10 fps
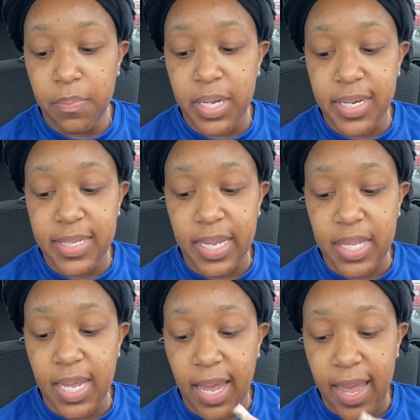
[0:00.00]
because I
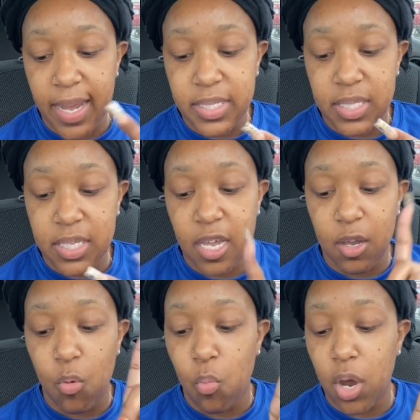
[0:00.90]
think I had to
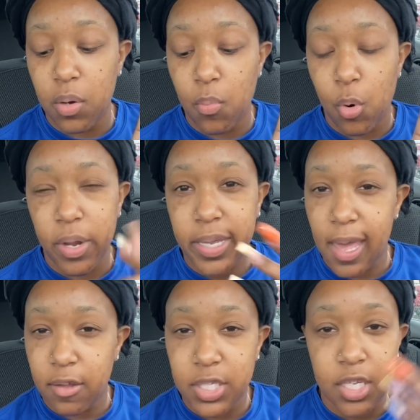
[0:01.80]
take one more
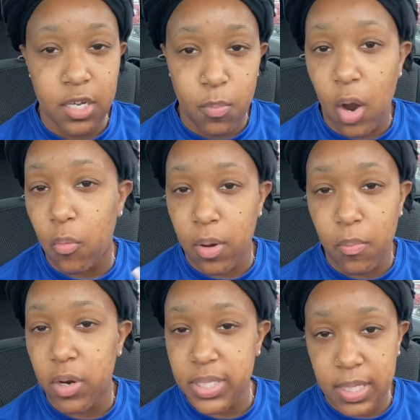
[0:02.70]
calcium or one
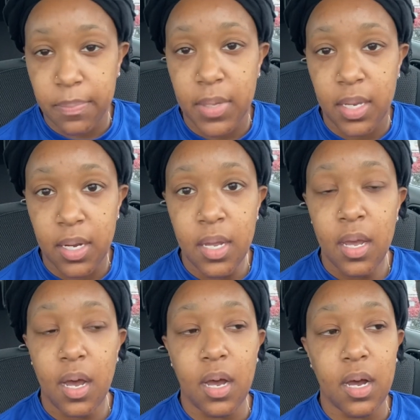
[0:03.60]
more something,
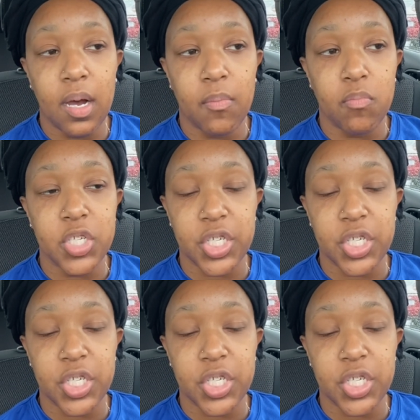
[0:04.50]
which